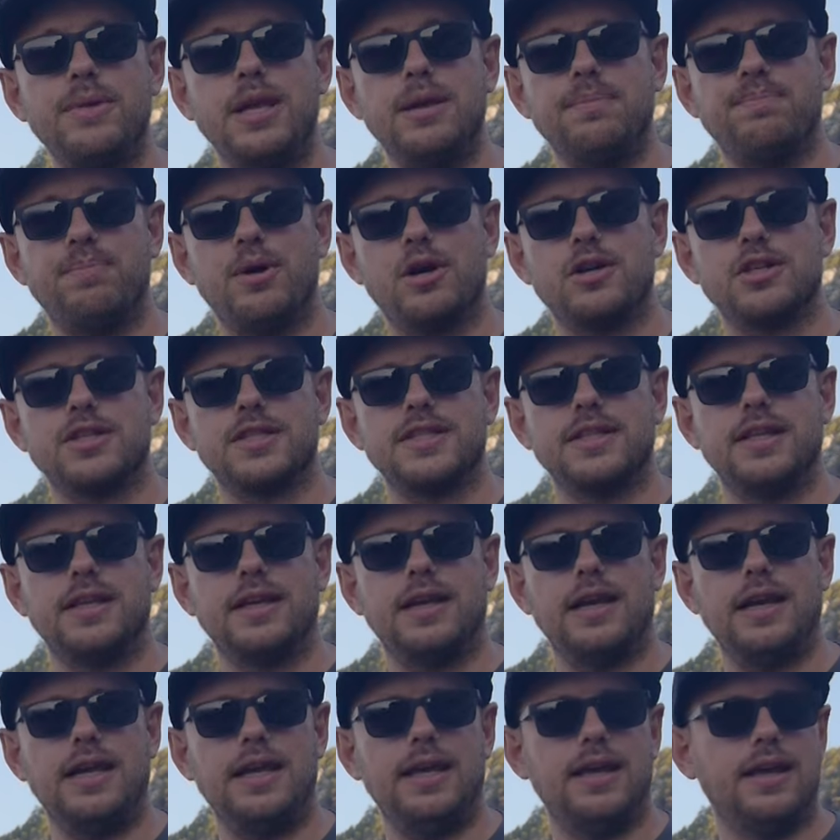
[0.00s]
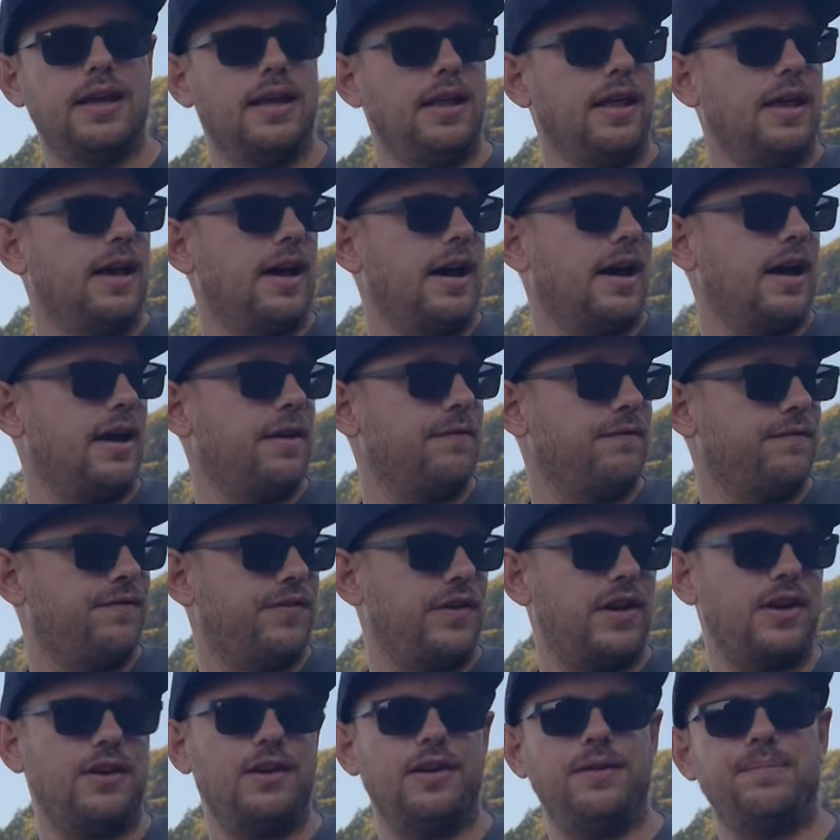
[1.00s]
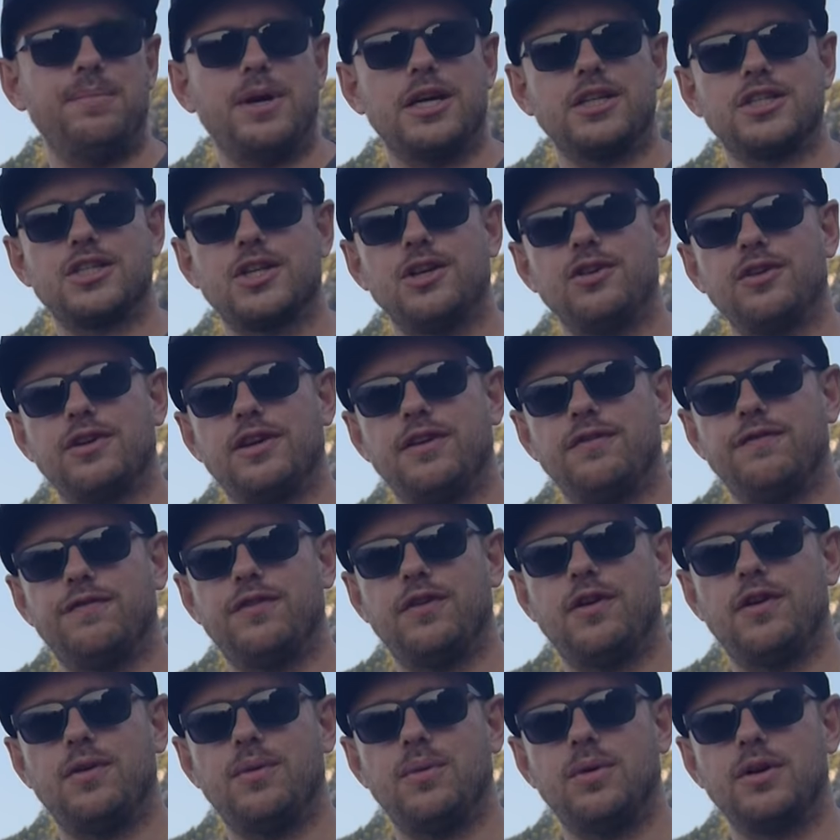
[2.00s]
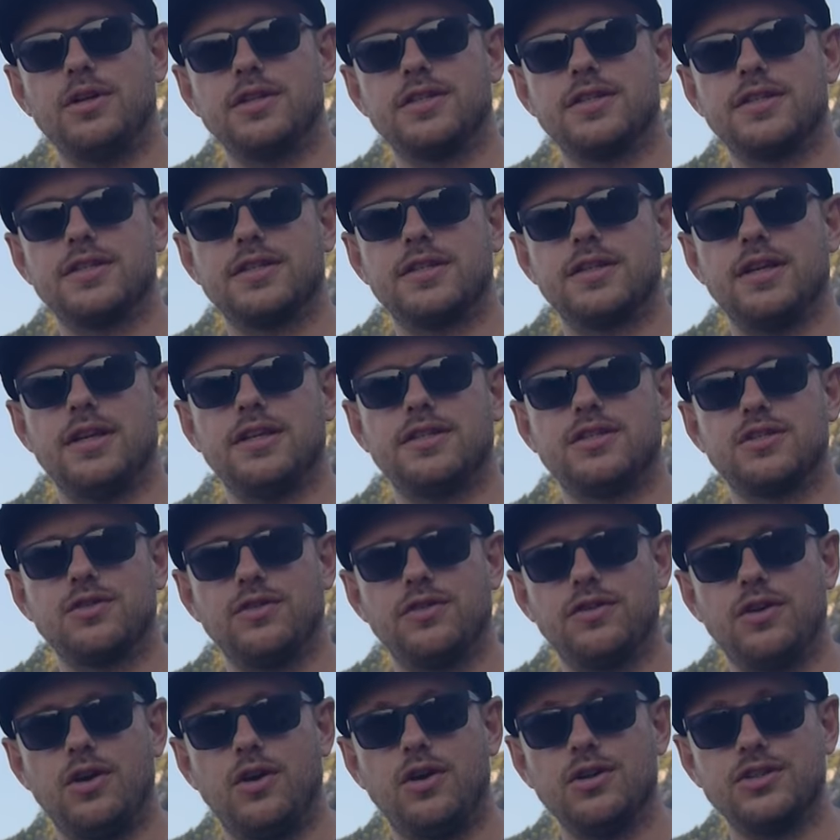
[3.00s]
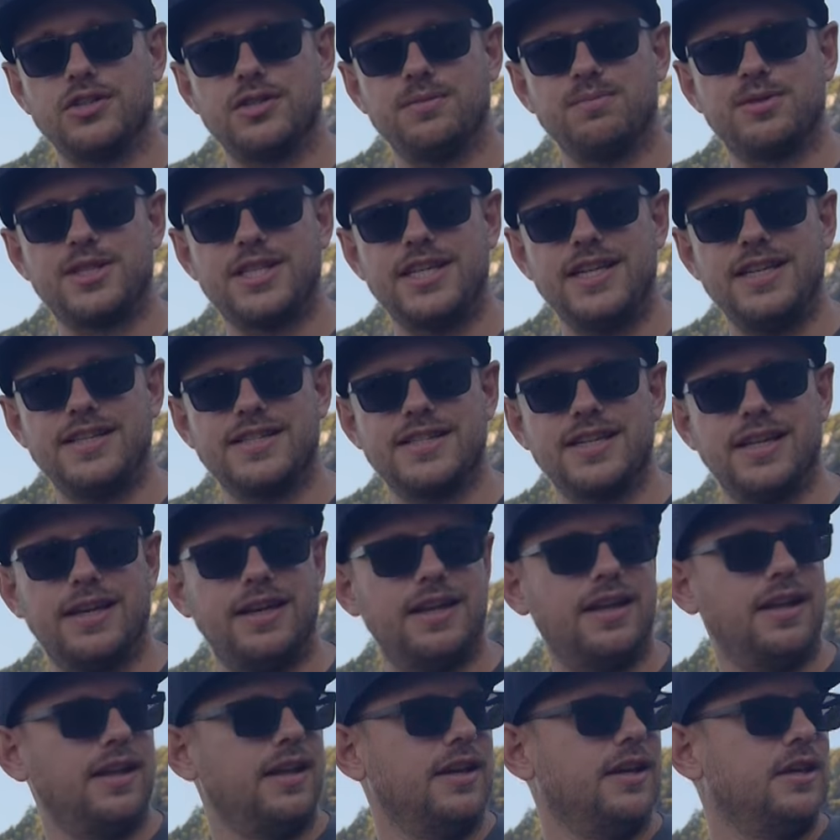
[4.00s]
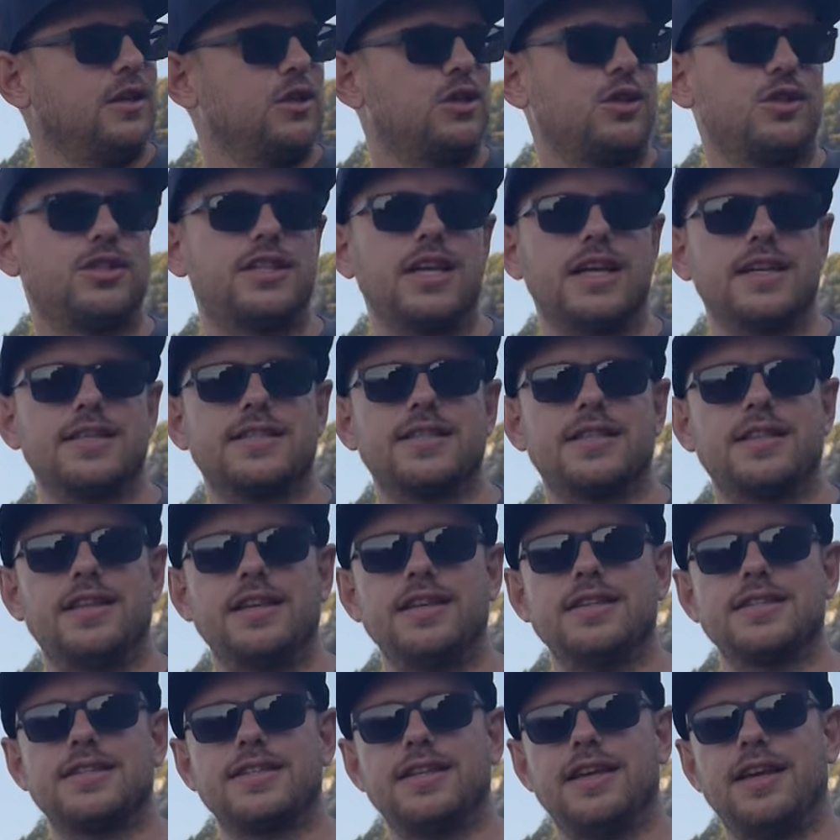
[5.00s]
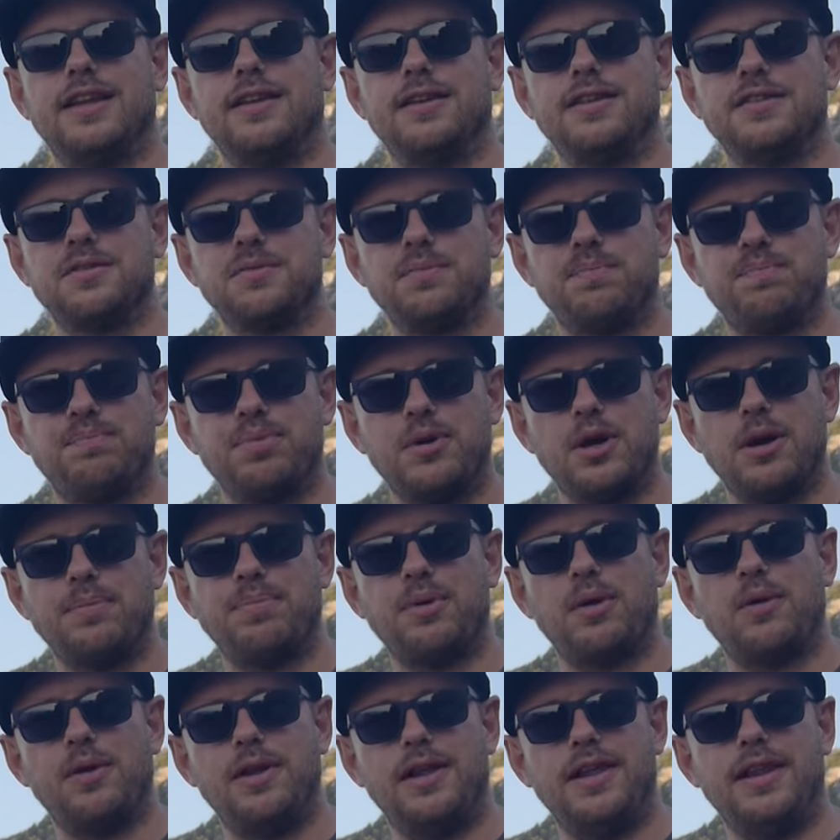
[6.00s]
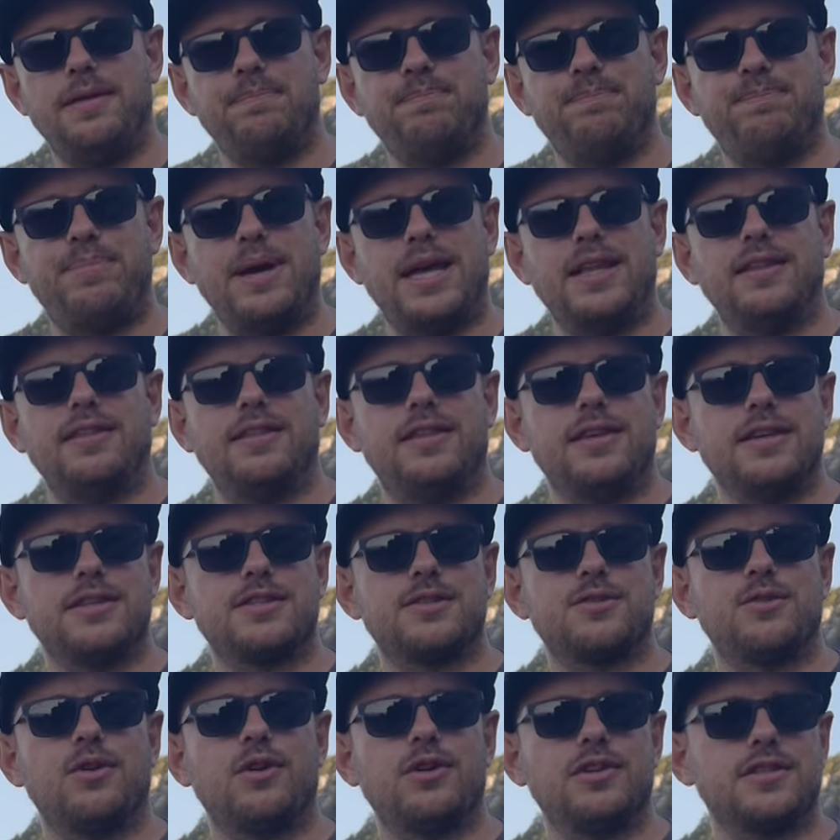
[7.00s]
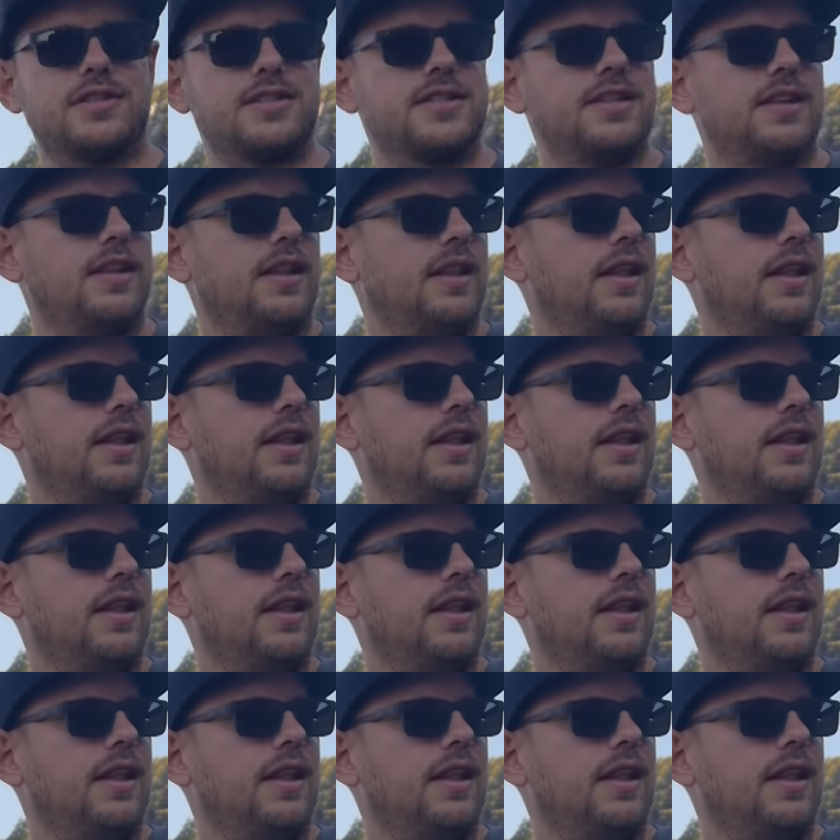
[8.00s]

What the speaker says: me personally, I'm very much looking forward to the autumn season to test this and properly bend this rod.